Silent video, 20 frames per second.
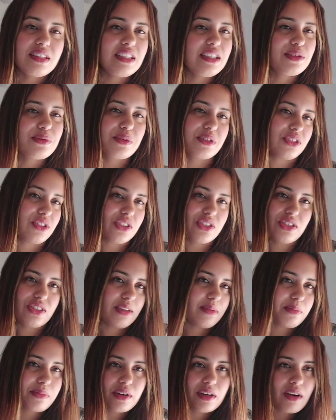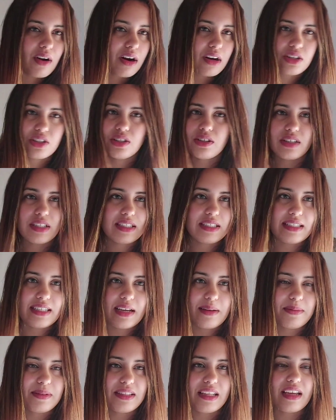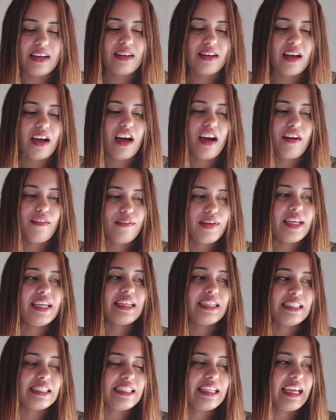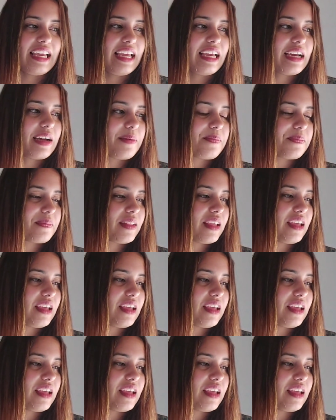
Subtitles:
These were just some precautionary steps that we can take.